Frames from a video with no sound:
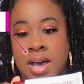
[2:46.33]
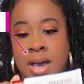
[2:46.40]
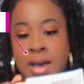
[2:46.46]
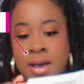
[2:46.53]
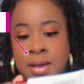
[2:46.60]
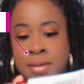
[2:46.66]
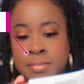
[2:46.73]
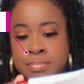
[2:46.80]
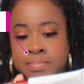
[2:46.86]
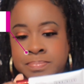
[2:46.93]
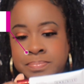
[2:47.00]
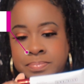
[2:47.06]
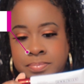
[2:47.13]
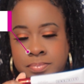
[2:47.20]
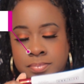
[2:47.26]

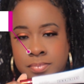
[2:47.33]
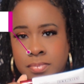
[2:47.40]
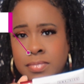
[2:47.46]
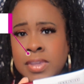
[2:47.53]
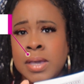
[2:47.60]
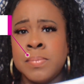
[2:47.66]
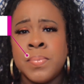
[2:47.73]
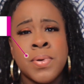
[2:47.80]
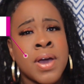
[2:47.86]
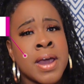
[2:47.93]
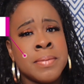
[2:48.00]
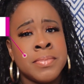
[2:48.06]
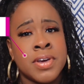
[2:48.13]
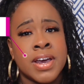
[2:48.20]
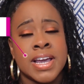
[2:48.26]

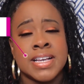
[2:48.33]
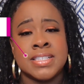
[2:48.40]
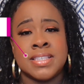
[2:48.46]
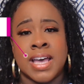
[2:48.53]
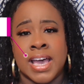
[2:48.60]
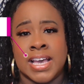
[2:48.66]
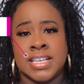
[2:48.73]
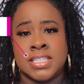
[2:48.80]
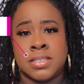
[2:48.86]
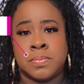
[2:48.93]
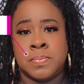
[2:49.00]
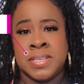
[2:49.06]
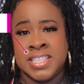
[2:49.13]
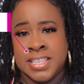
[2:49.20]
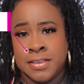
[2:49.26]
primer is that it's
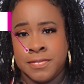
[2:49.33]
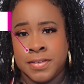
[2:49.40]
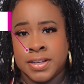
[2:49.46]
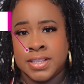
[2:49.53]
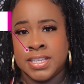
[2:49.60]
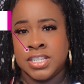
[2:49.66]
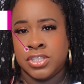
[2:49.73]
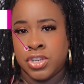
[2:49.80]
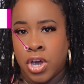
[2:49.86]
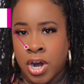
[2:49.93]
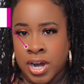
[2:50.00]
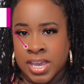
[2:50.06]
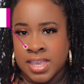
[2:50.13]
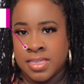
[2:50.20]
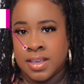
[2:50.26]
specifically
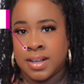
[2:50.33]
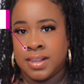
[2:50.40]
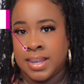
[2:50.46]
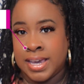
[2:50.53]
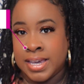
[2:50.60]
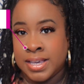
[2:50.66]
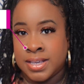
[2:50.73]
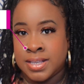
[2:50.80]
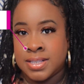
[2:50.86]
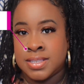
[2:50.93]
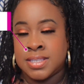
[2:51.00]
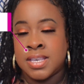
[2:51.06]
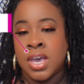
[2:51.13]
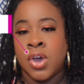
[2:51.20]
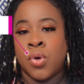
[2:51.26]
targeting the
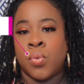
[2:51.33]
glands